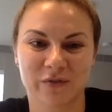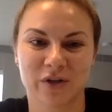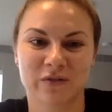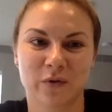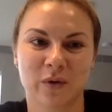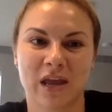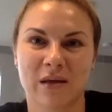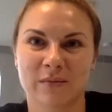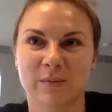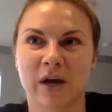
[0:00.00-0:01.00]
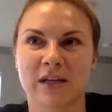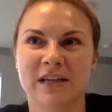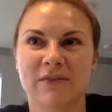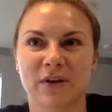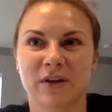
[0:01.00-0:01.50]
first few games but
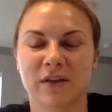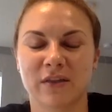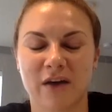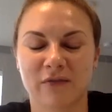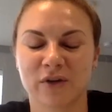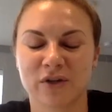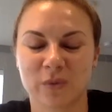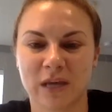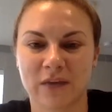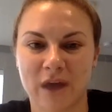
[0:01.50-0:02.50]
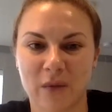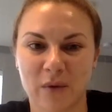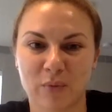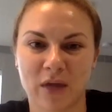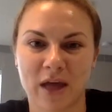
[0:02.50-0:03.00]
definitely that first weekend that
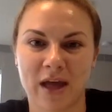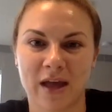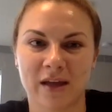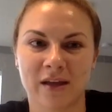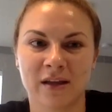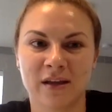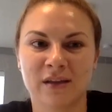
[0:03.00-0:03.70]
we play